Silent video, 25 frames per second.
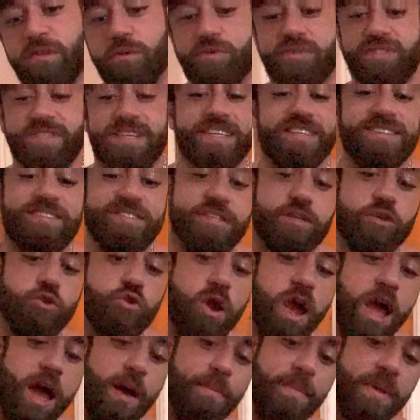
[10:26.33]
It was
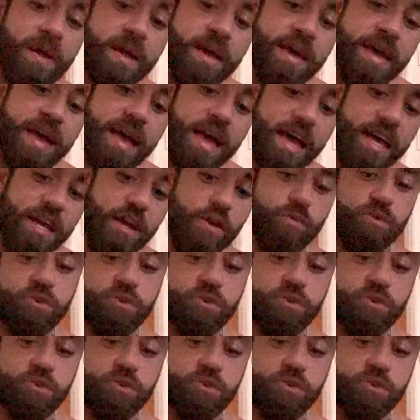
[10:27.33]
Instagram and it